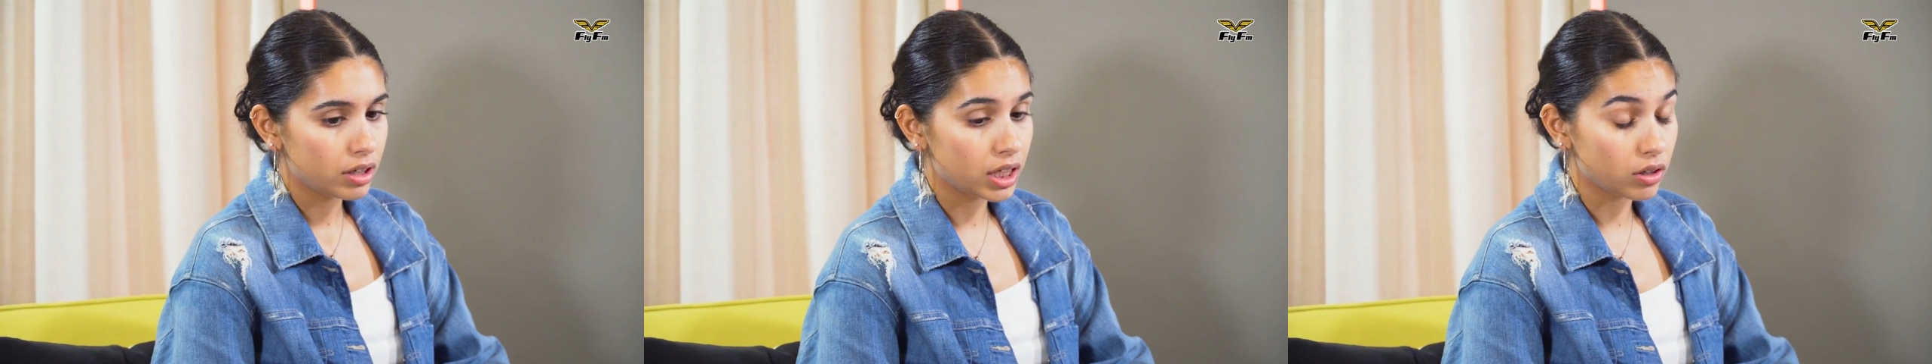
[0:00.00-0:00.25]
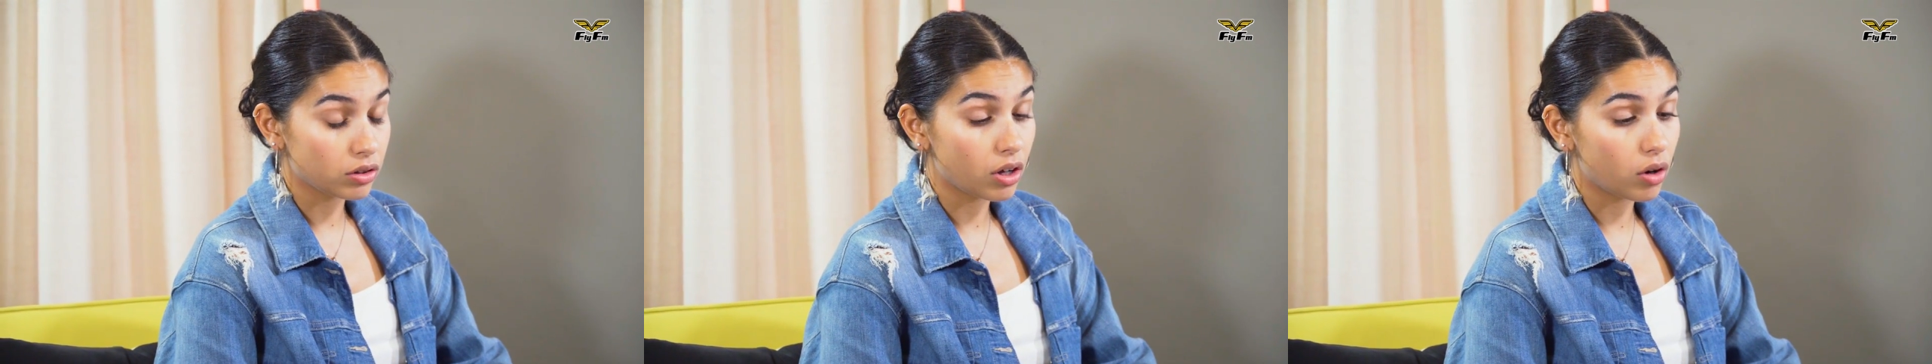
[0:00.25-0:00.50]

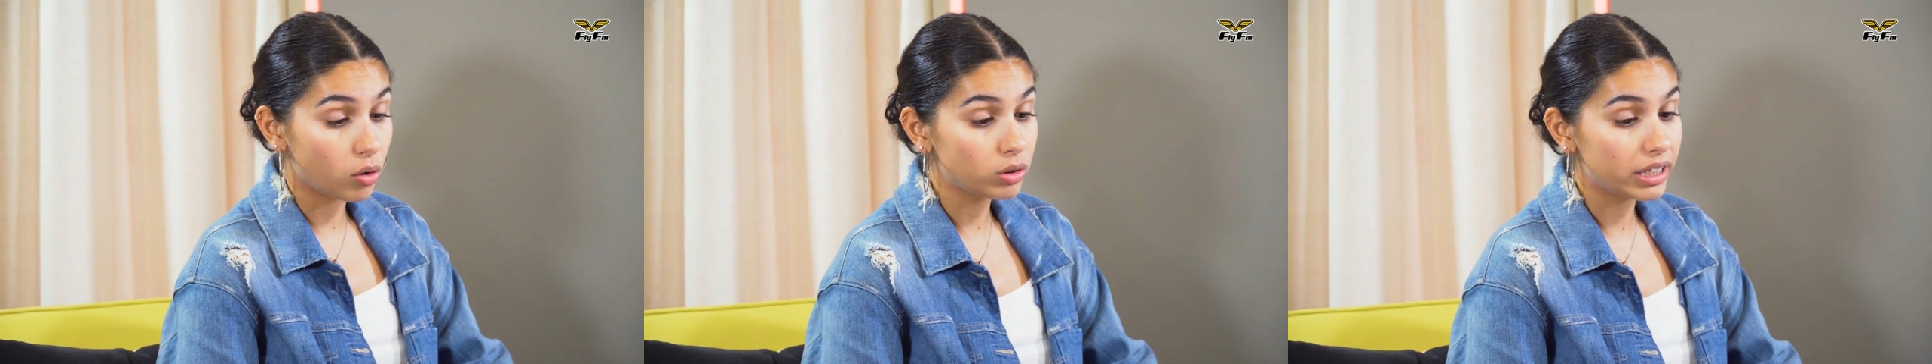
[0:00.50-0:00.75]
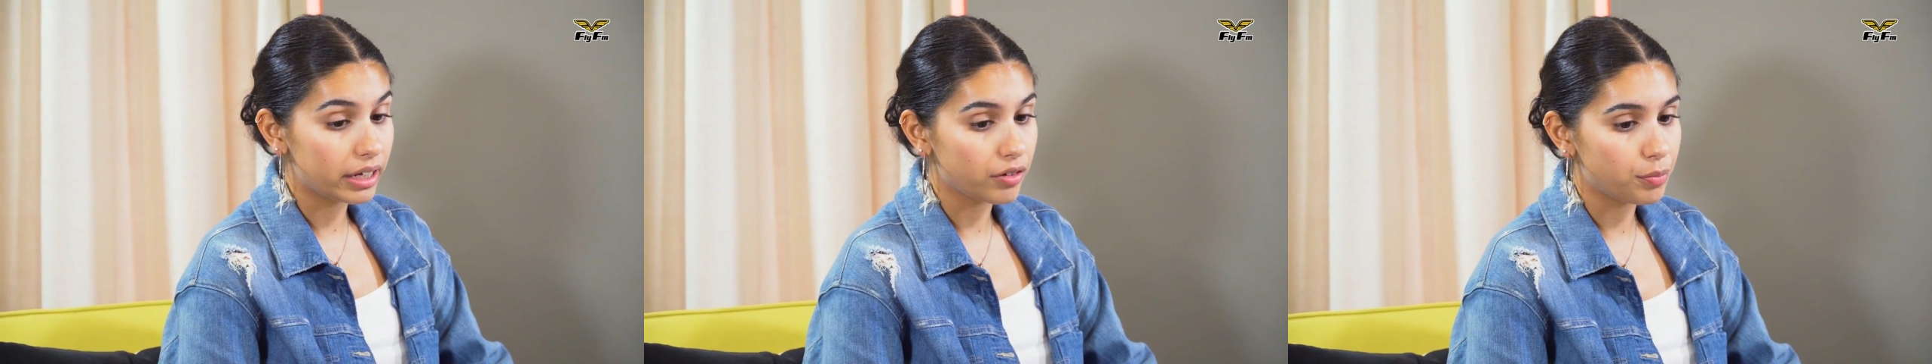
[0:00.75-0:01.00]
it'll not
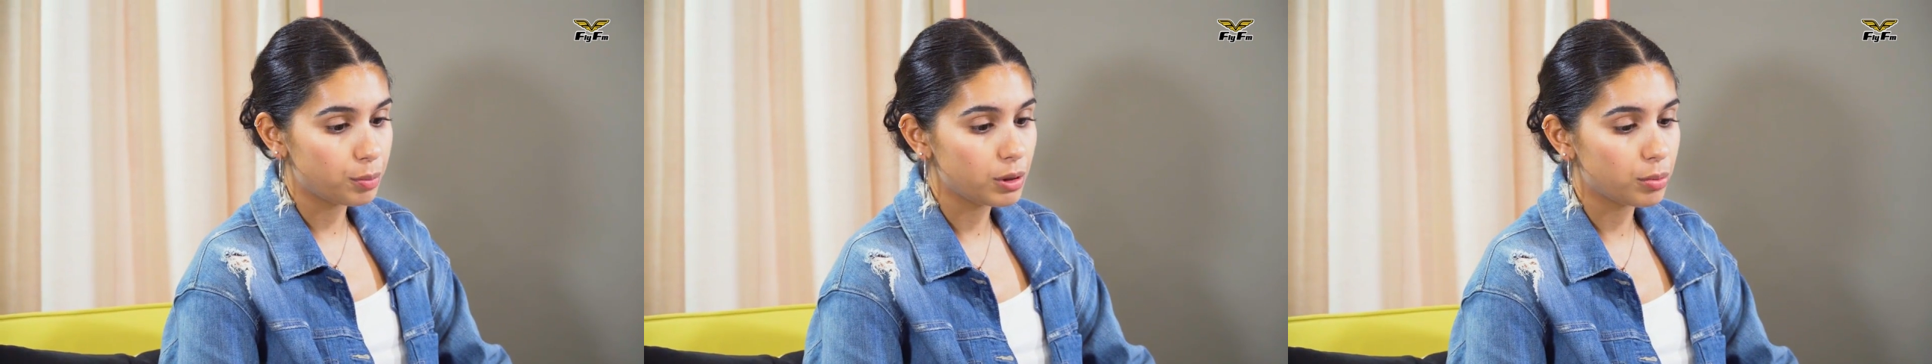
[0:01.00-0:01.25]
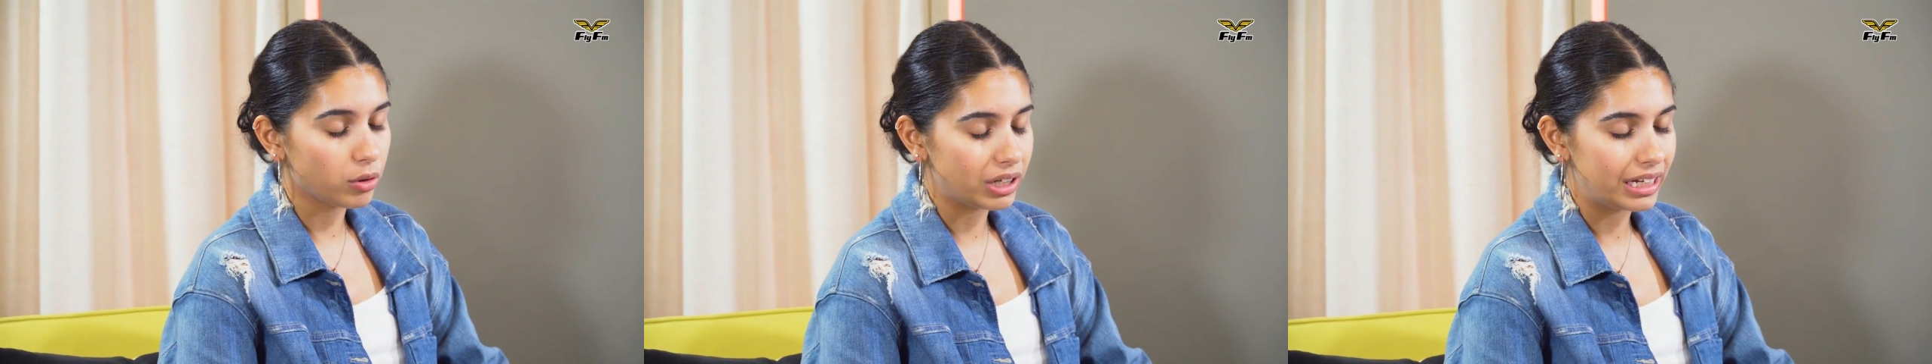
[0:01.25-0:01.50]
only give
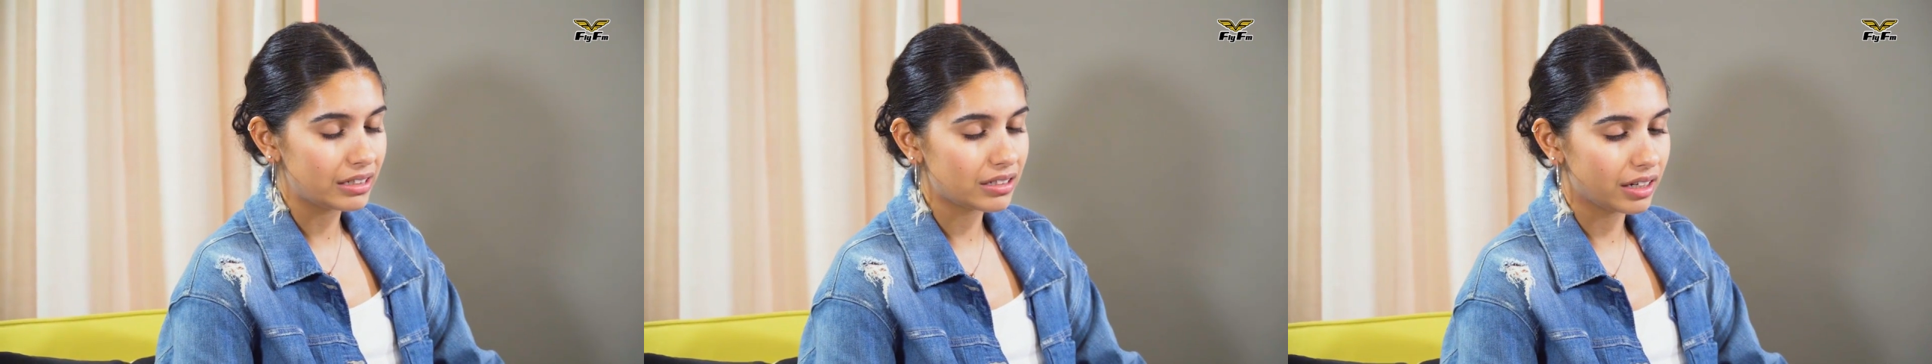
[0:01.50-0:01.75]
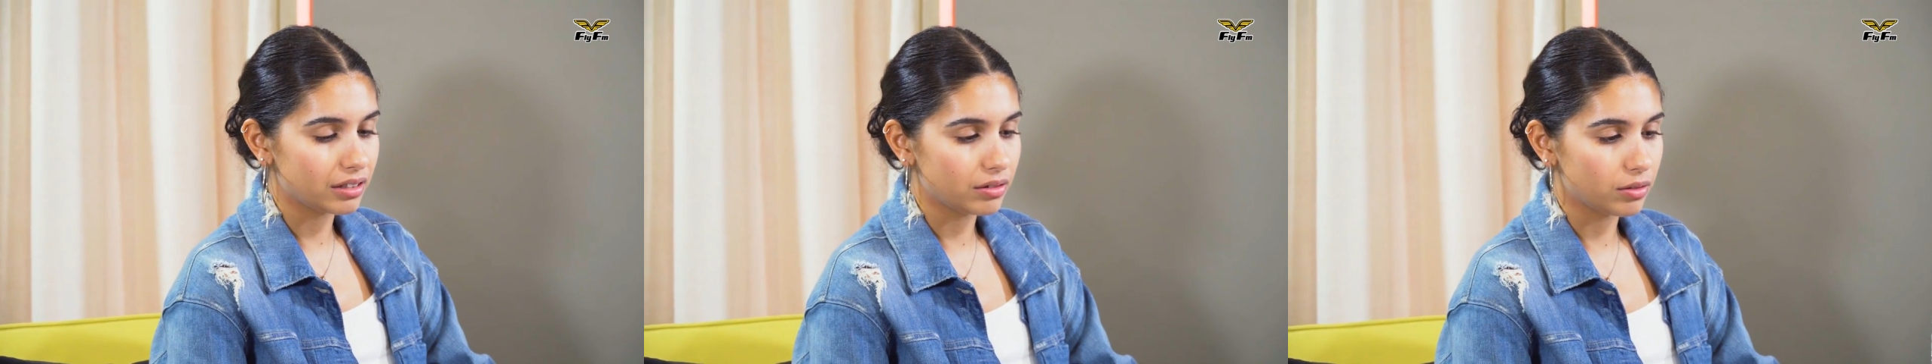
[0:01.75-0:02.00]
people an
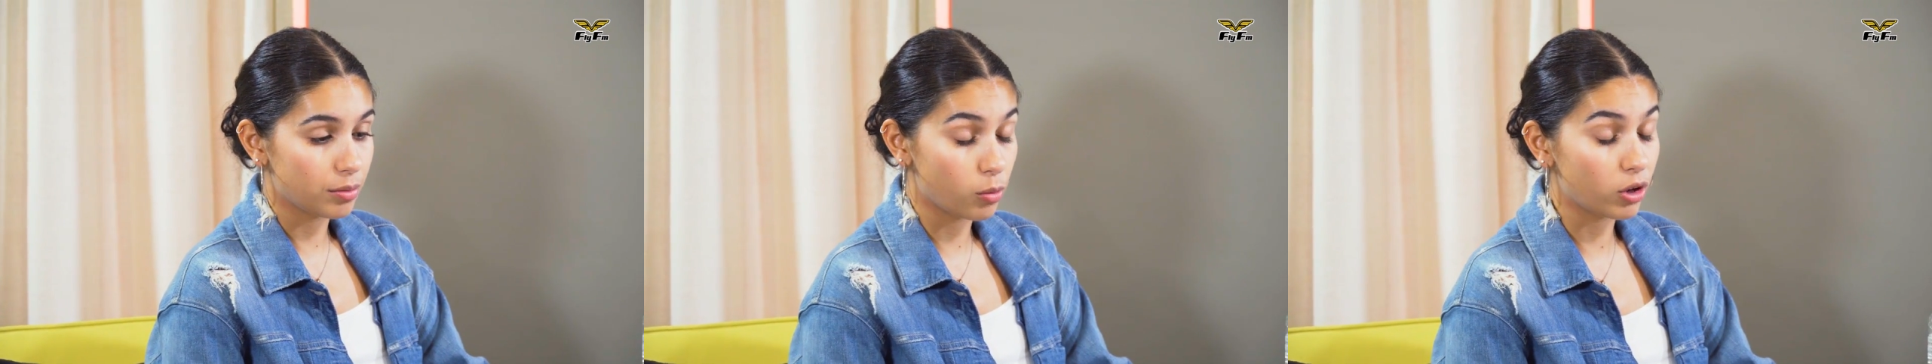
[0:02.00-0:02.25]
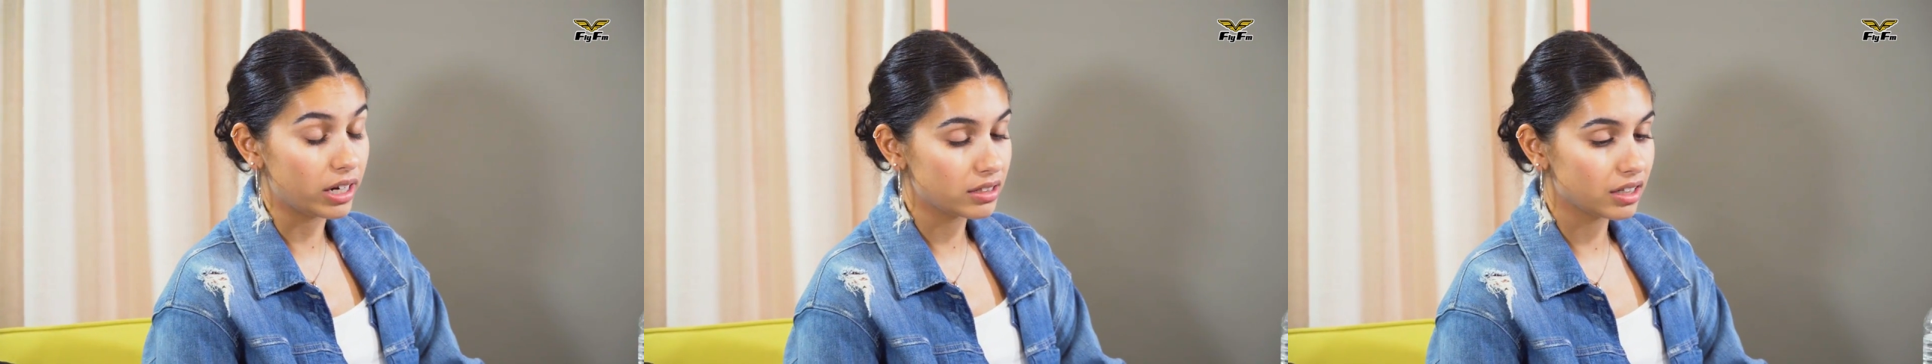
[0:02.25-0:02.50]
insight or
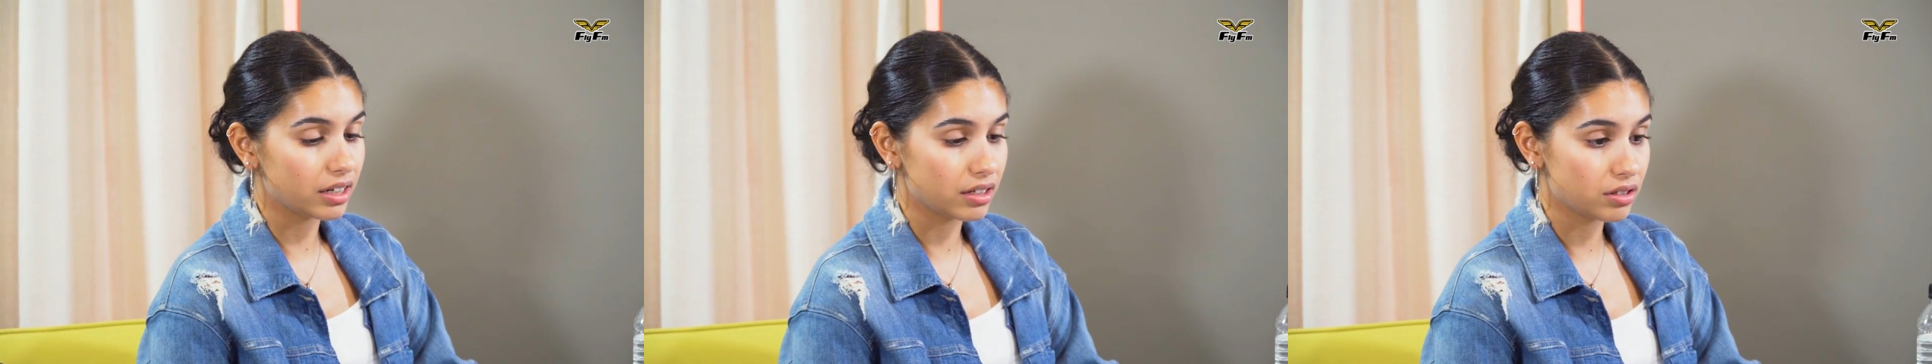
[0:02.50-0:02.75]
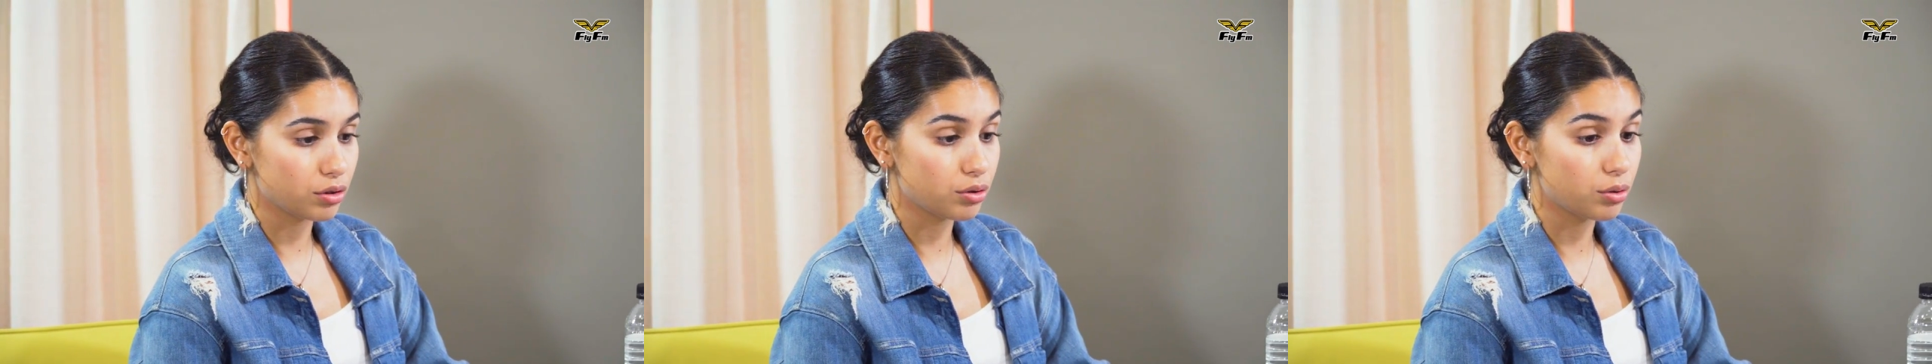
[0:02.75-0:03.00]
more insight
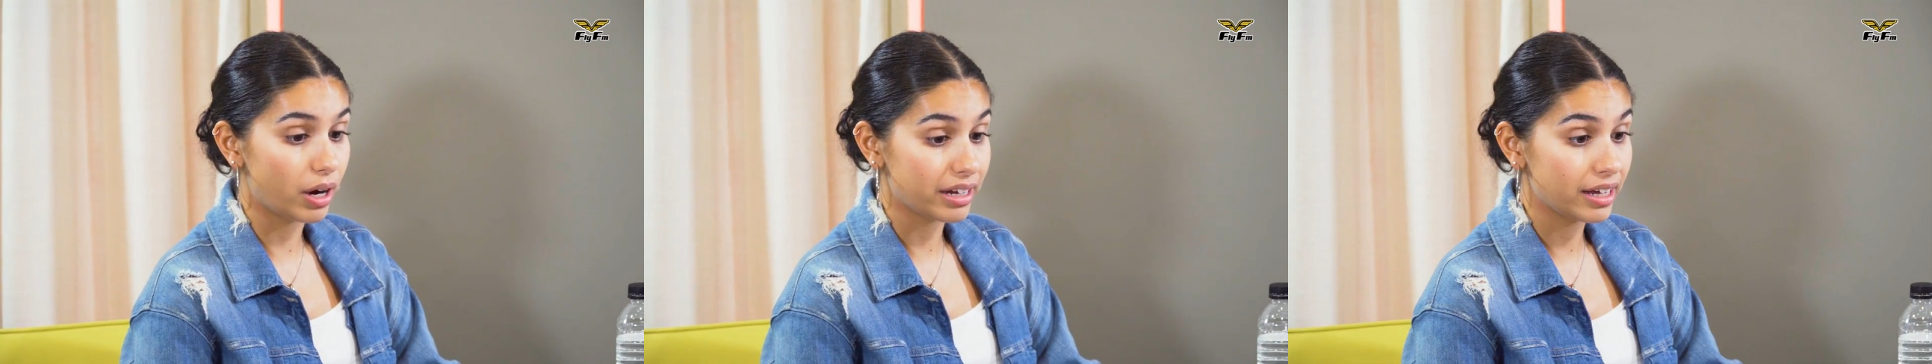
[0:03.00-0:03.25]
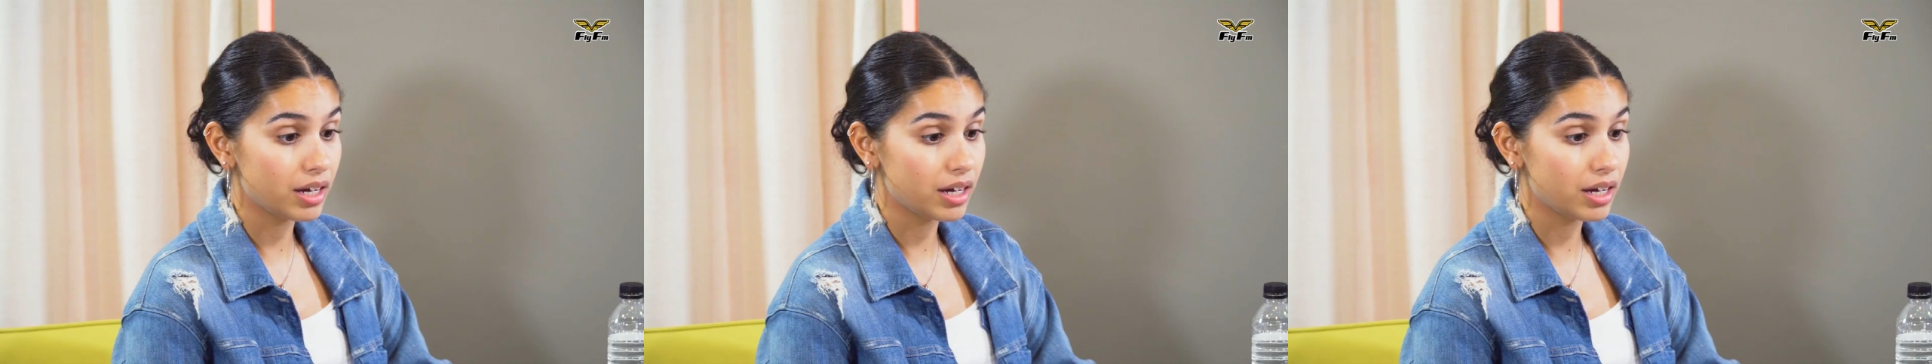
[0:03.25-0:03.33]
into who I